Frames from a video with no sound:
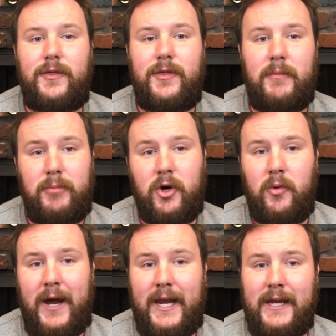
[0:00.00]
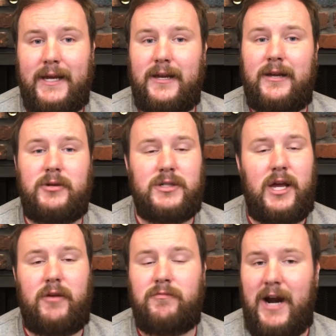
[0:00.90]
the ball went in. It was
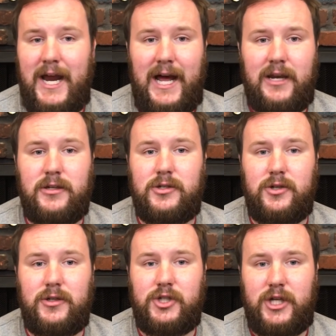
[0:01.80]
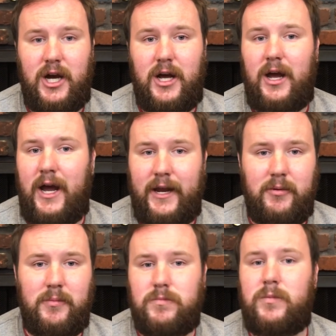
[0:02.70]
like Ray Allen took the shot and it
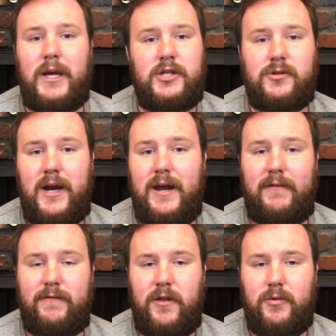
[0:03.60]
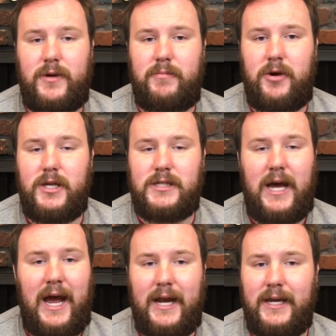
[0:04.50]
went straight in for three points.
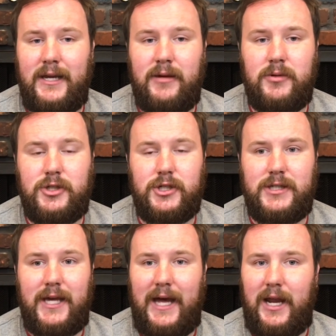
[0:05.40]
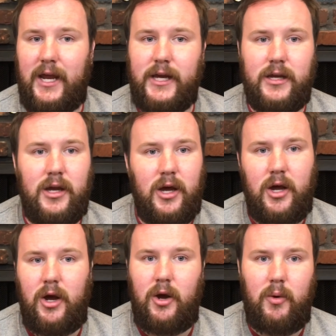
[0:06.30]
And he was just there like,
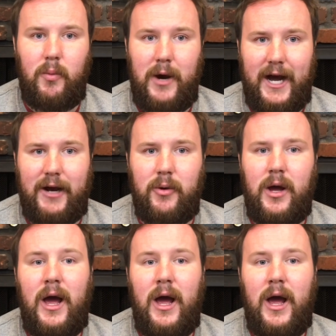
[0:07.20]
wow.